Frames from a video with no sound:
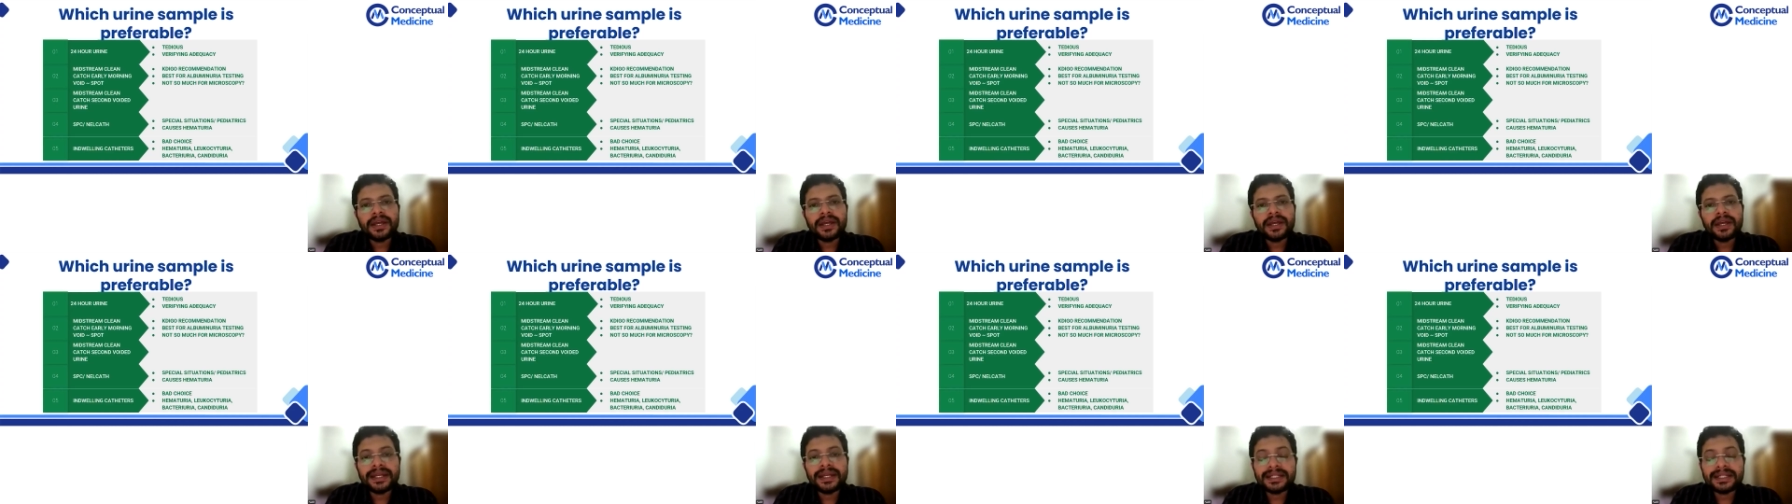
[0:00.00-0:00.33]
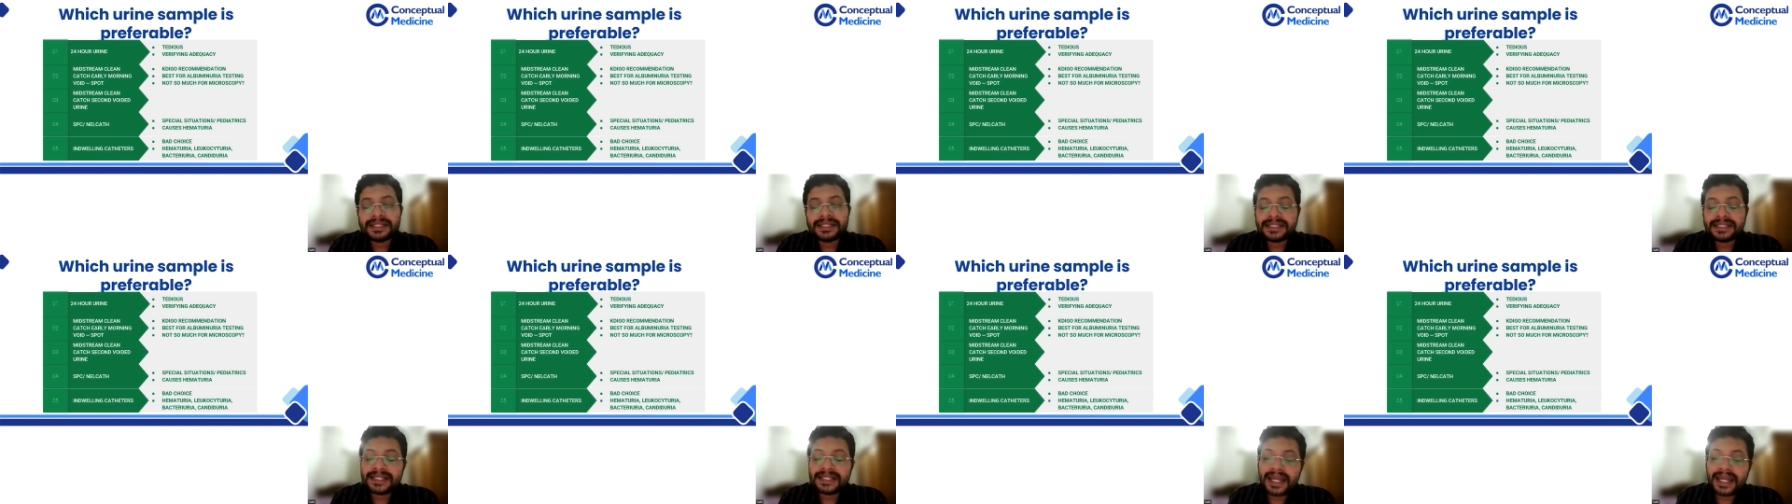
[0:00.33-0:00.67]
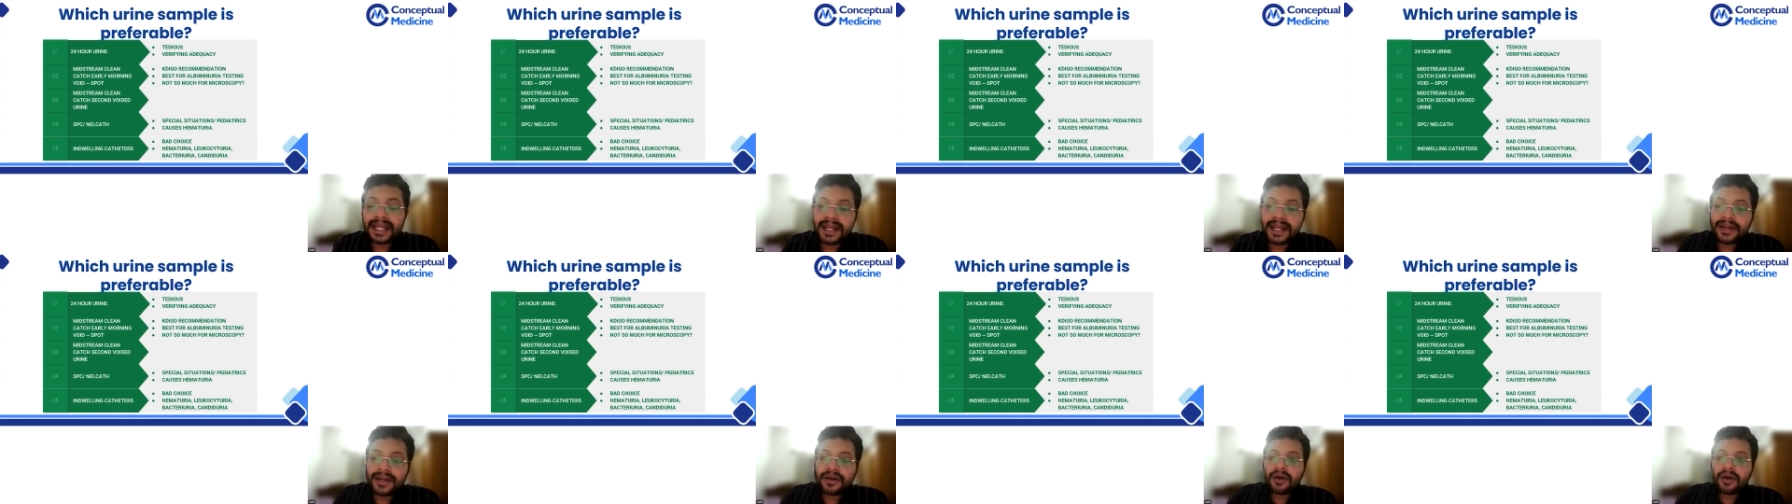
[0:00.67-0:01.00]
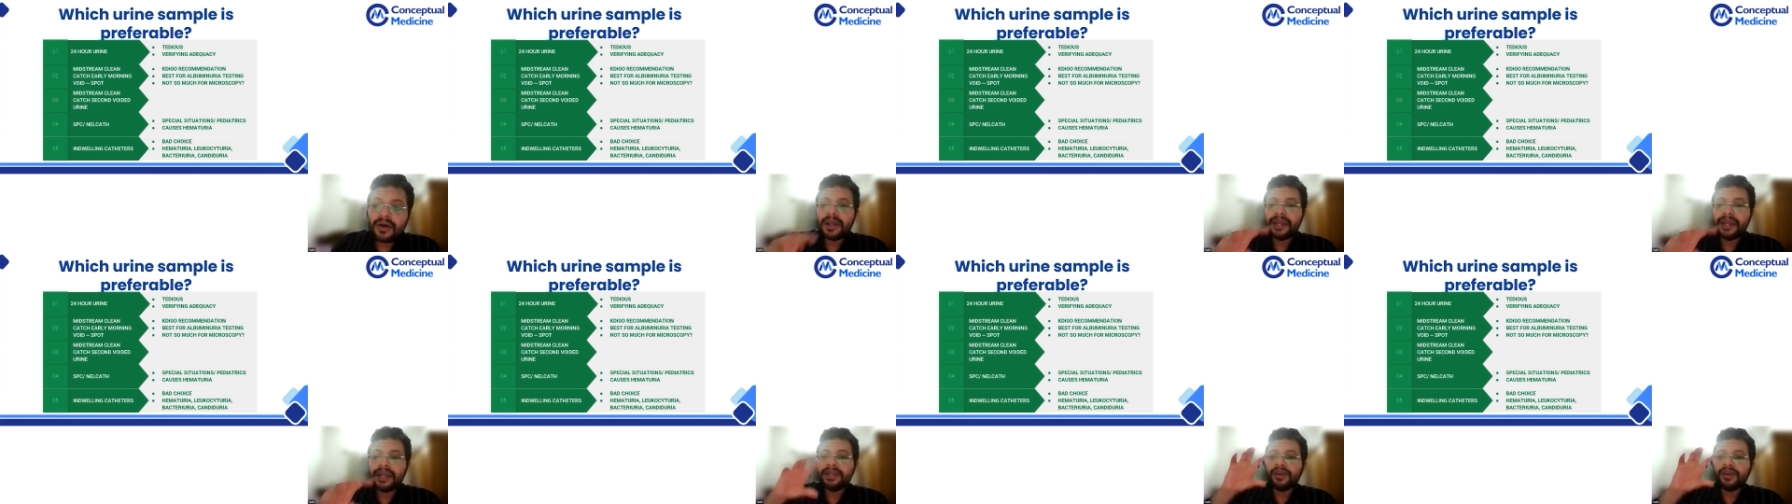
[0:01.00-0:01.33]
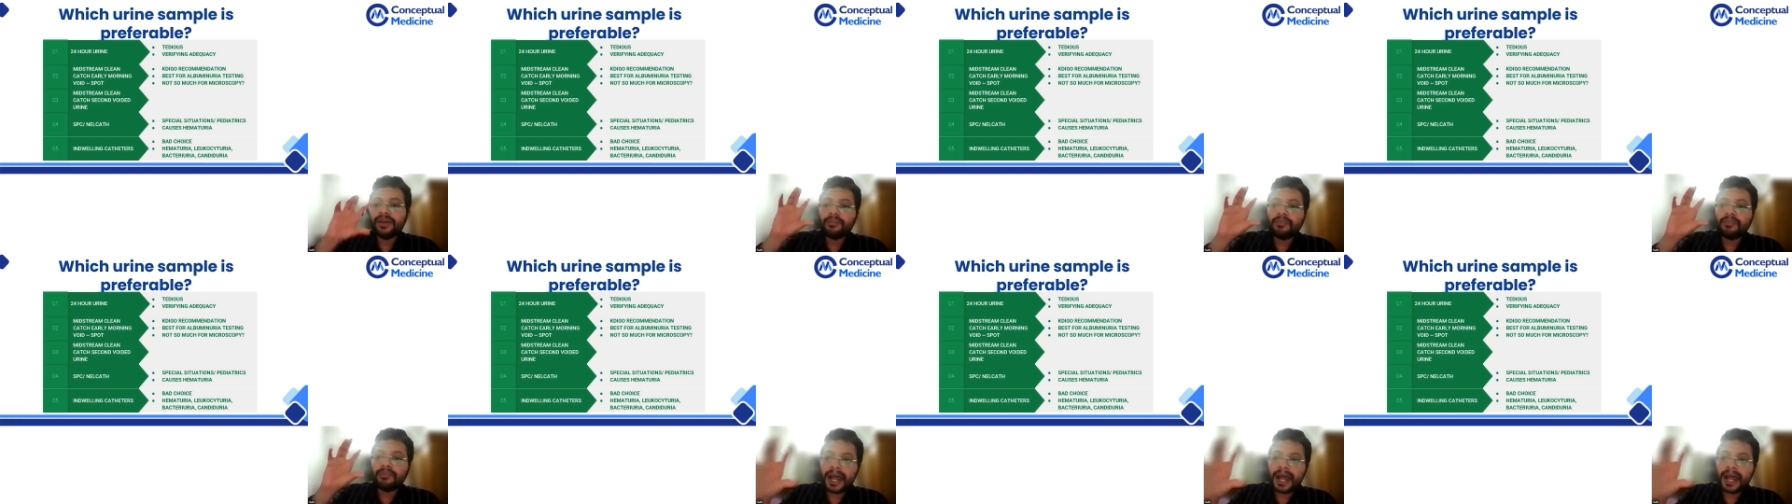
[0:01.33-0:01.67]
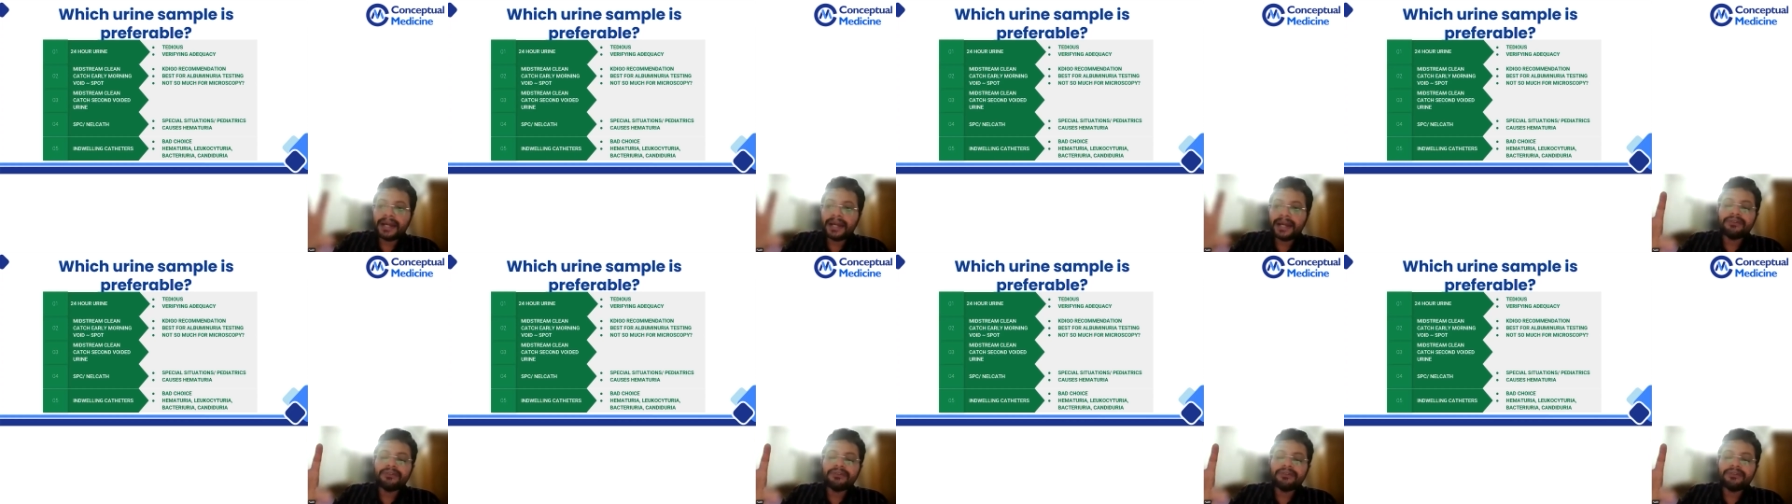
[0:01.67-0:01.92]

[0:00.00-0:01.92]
it has stayed in your bladder